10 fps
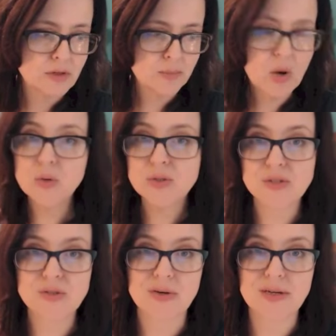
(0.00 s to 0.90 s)
posts
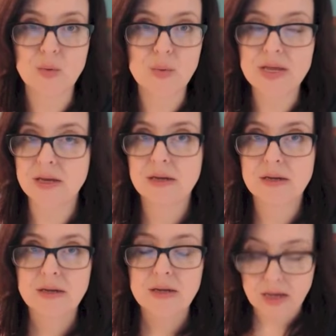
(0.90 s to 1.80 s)
during a week.
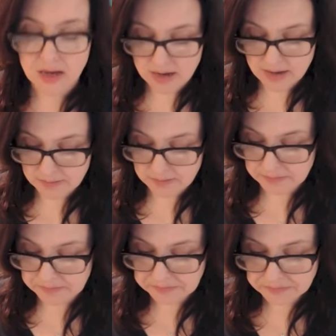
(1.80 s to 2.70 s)

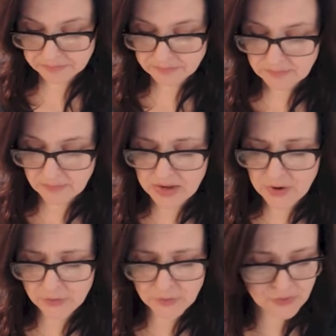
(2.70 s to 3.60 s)
And
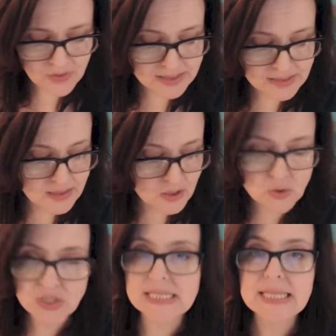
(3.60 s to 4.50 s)
are there things that you
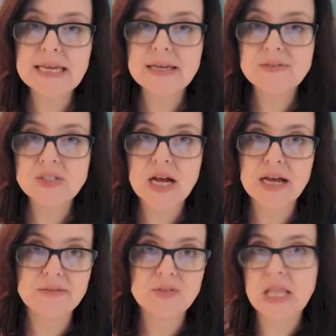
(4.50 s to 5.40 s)
just leave to
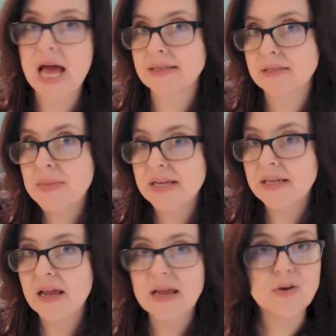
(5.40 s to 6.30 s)
kind of the last
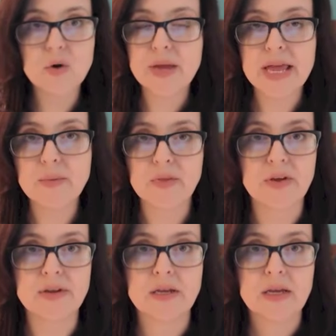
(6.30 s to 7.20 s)
minute and you're okay with
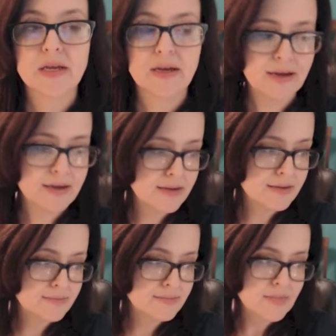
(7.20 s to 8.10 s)
it?
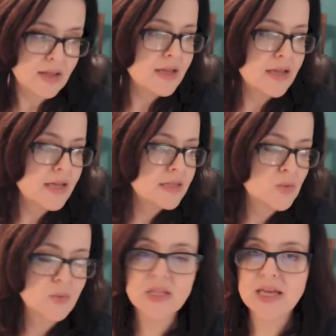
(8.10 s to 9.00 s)
It's
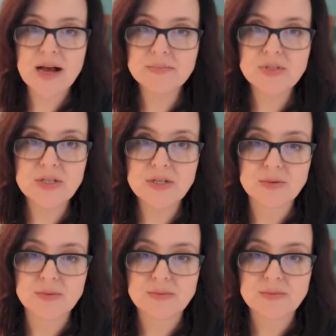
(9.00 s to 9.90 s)
really up to
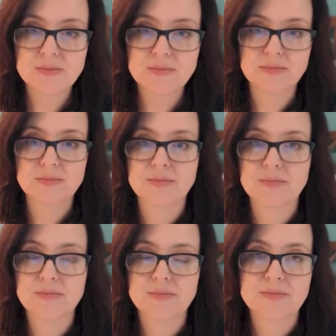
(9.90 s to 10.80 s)
you.
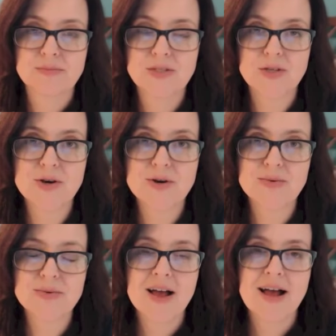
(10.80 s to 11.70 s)

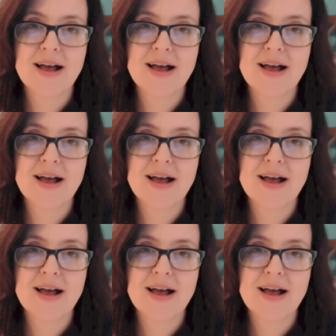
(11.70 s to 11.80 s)
So